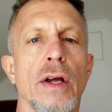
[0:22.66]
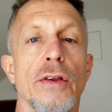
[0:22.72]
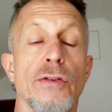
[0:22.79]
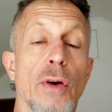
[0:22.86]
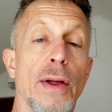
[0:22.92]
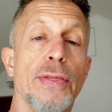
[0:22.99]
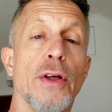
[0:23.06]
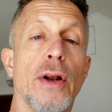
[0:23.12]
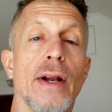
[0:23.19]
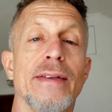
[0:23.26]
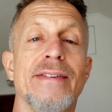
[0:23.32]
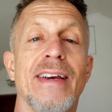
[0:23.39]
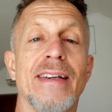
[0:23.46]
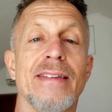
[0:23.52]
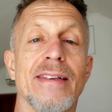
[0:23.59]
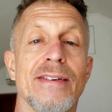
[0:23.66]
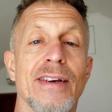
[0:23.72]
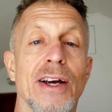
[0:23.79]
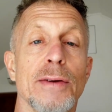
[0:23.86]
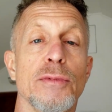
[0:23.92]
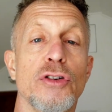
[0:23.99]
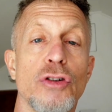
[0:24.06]
So I thought I'd take the
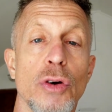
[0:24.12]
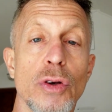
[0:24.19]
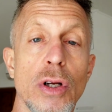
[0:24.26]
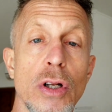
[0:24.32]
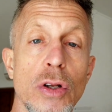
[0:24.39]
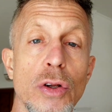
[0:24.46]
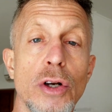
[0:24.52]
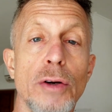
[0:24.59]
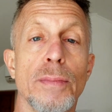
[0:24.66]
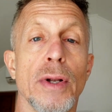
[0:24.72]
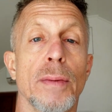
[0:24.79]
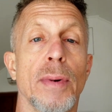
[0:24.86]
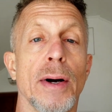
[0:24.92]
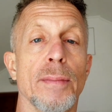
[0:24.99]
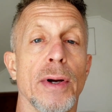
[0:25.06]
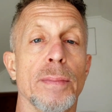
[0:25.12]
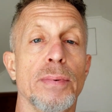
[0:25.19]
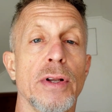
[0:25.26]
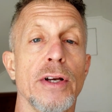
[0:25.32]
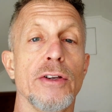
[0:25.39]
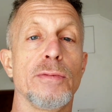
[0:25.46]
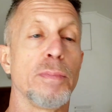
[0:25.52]
time to show you a little bit about my
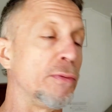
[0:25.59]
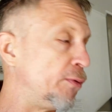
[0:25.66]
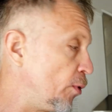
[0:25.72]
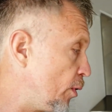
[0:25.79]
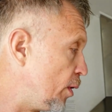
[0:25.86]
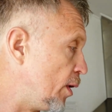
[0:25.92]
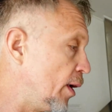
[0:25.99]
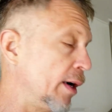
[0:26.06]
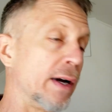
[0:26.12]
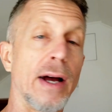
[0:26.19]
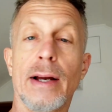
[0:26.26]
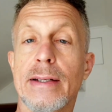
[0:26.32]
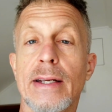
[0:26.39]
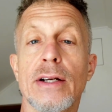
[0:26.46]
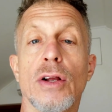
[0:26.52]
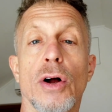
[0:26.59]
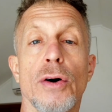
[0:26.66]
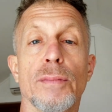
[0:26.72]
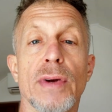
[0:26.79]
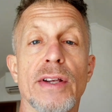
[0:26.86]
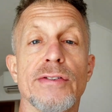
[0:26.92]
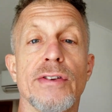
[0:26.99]
place before I get it all
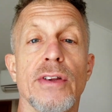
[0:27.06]
messed